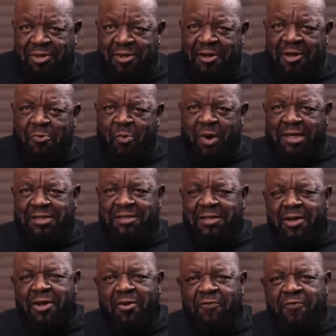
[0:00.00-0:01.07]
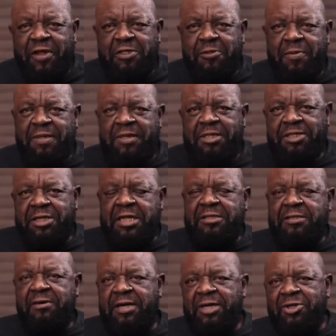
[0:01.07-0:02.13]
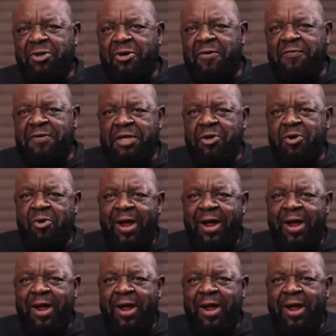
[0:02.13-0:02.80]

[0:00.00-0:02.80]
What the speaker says: request for extradition of Diko